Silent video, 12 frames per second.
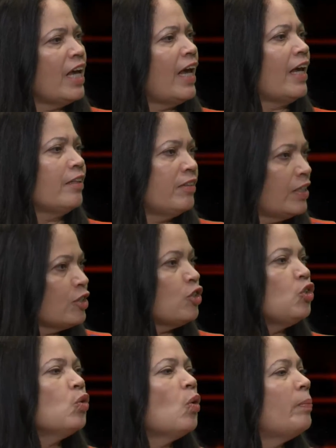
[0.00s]
and this
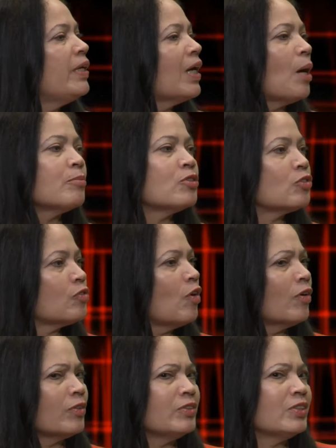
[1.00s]
you will become stronger.